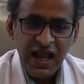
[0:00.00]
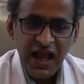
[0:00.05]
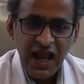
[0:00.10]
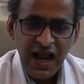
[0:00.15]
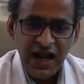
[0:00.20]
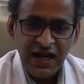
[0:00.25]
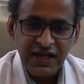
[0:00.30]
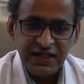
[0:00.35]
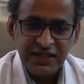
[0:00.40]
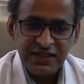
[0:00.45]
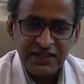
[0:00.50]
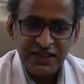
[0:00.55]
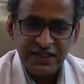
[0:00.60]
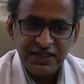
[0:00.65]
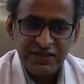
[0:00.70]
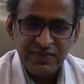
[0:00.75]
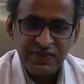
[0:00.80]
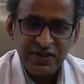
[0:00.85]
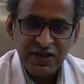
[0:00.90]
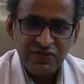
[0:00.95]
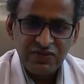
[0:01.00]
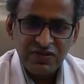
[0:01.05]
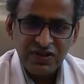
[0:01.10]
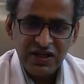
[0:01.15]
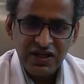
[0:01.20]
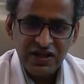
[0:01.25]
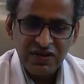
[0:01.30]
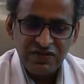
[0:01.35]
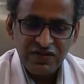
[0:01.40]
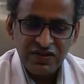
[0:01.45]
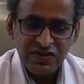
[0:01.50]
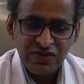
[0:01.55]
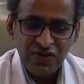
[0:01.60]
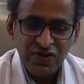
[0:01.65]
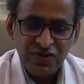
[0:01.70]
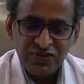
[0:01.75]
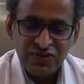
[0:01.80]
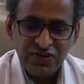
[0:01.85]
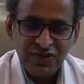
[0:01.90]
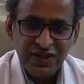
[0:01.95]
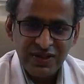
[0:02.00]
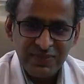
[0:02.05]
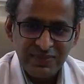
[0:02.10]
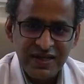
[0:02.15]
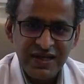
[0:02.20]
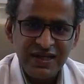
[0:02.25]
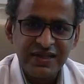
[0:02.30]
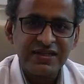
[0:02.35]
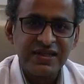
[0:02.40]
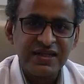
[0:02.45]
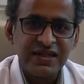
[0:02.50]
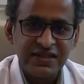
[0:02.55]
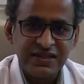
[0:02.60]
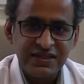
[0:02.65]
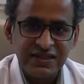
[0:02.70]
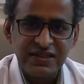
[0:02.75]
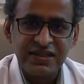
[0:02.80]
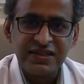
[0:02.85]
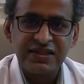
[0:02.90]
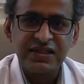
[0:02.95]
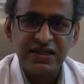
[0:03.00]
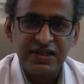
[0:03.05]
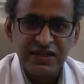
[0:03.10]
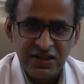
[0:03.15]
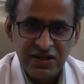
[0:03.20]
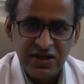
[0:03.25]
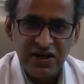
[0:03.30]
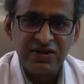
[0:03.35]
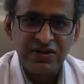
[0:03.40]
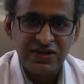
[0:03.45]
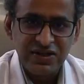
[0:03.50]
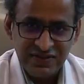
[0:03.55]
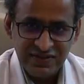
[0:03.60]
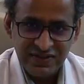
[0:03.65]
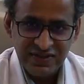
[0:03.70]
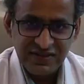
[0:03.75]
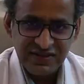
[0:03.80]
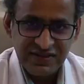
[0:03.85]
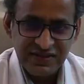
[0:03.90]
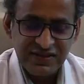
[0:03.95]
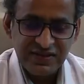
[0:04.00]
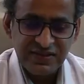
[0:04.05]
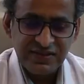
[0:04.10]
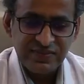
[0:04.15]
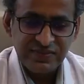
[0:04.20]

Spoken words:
And the treatment of the cough is also aimed at the treating the underlying disease.